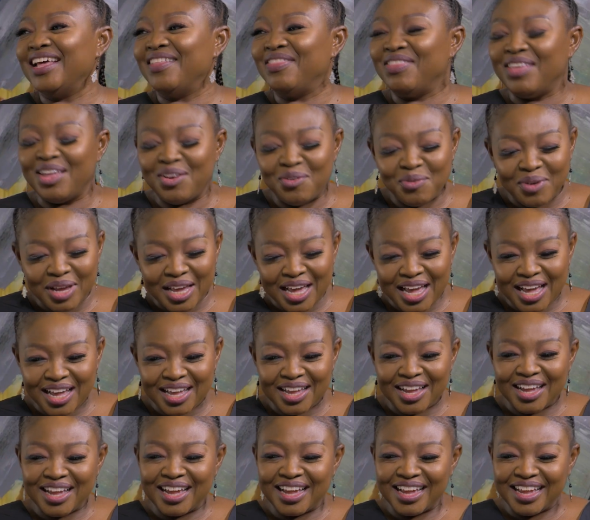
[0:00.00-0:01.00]
And then we
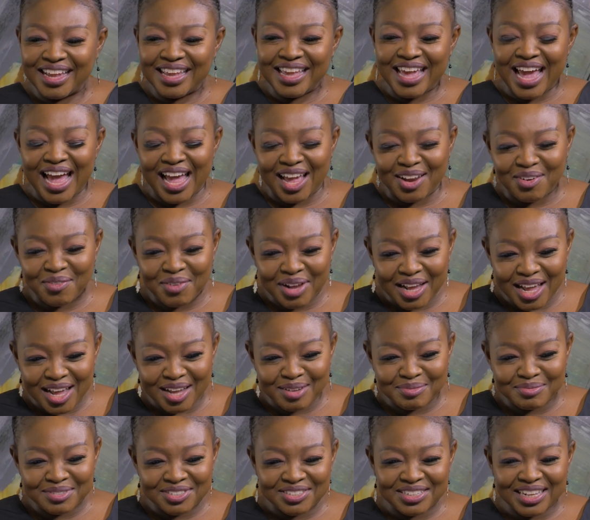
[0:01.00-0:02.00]

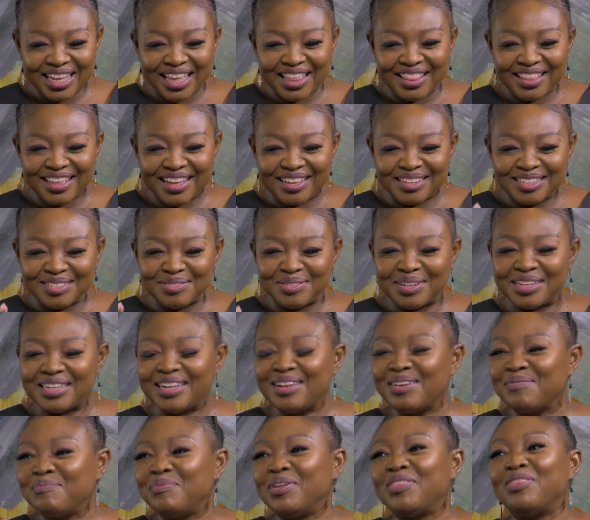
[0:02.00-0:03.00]
come together to
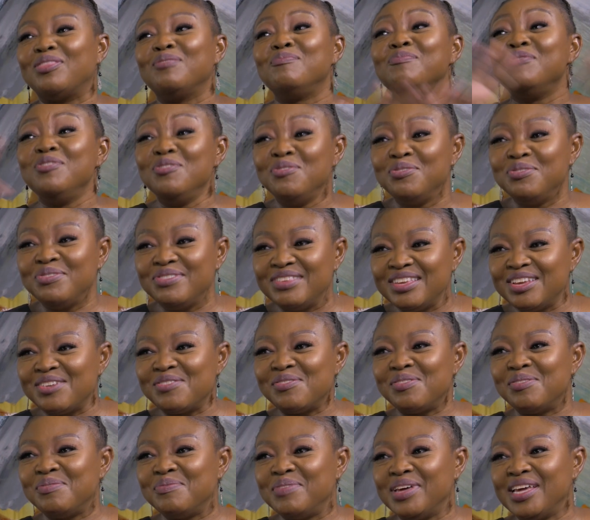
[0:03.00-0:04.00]
it, but the
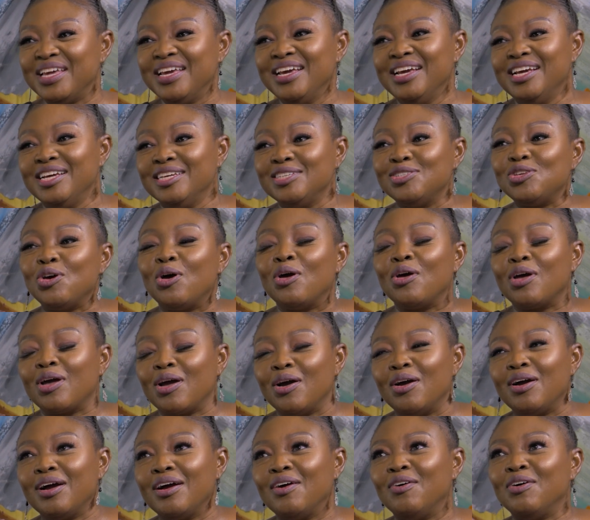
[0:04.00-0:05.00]
music will be. So
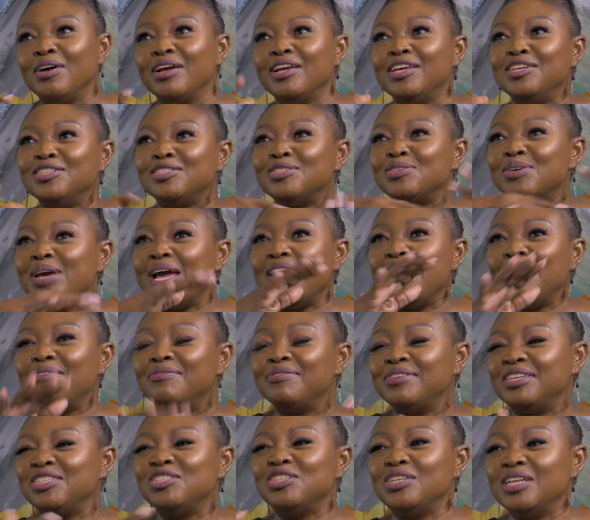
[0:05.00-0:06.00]
he used to
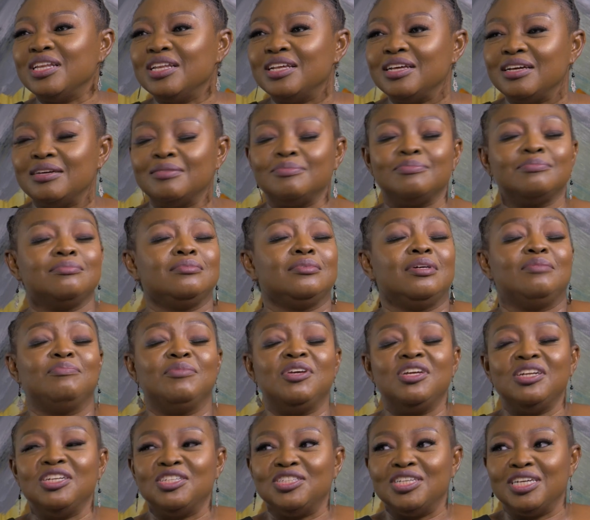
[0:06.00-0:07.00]
have, I'm
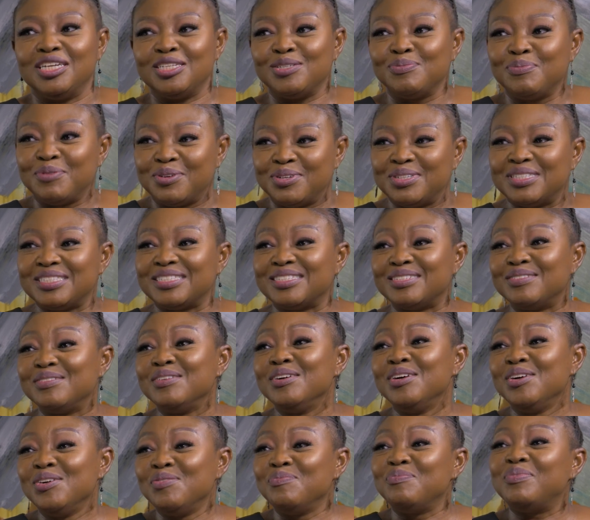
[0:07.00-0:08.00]
not a jazz
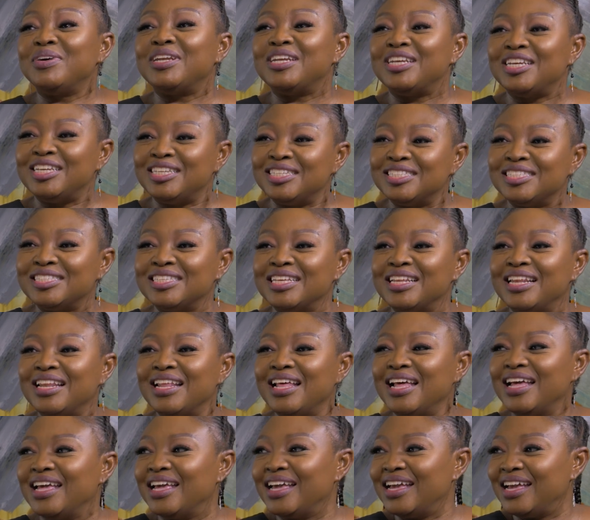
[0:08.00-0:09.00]
person, but he used to
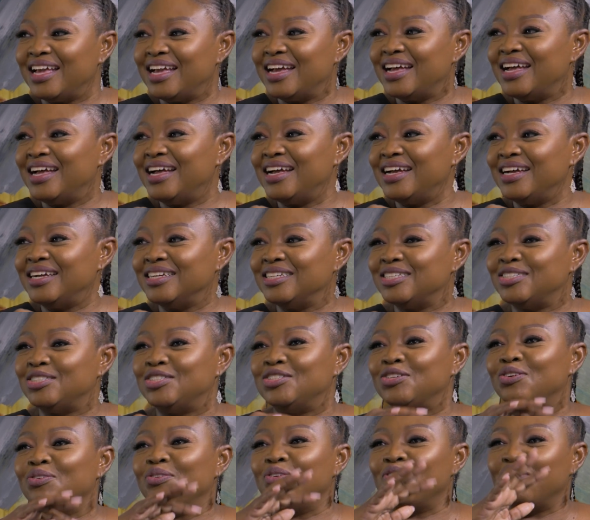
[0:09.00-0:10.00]
like
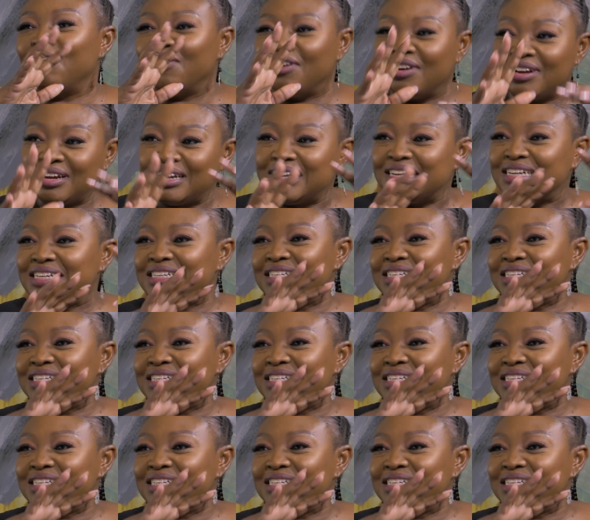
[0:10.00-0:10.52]
Joe Crocker